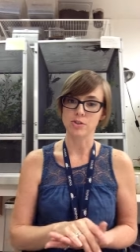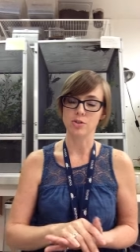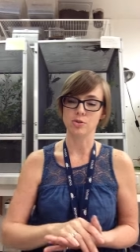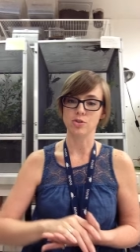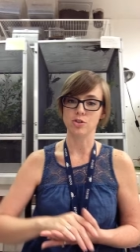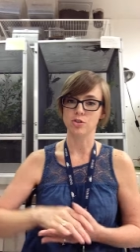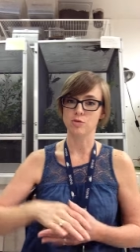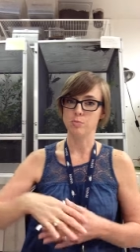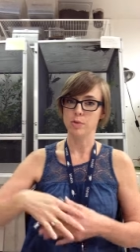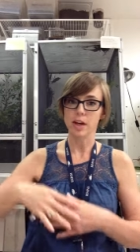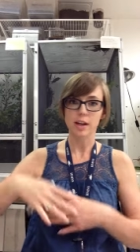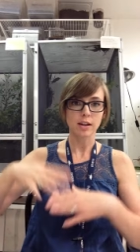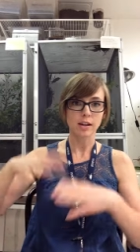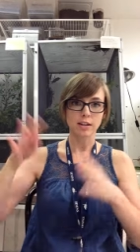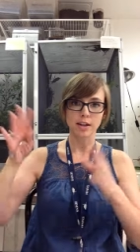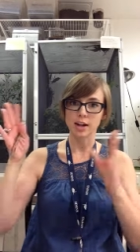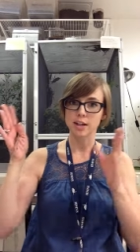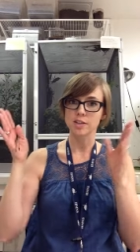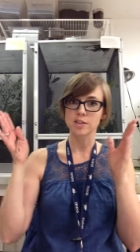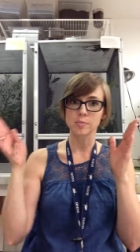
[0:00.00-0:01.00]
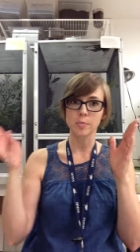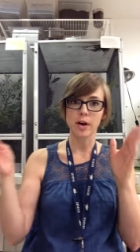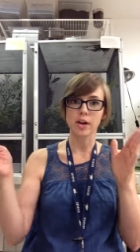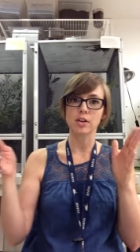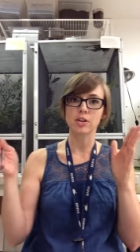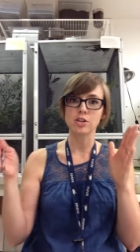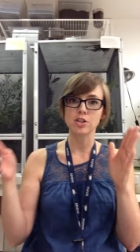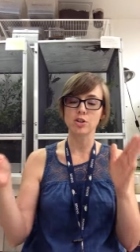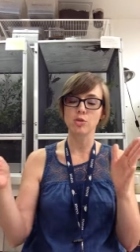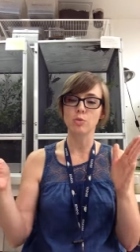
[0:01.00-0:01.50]
So just pick a nice
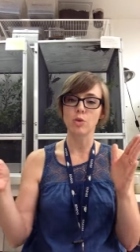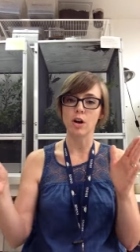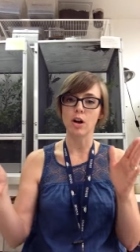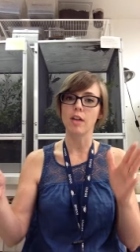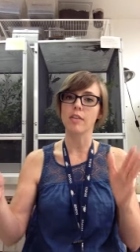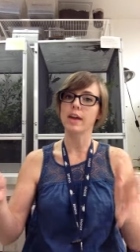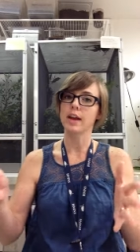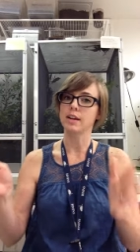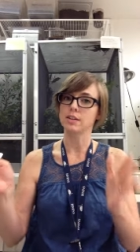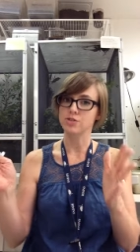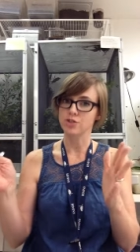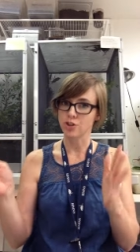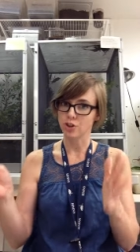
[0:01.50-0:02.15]
spot on your wall that has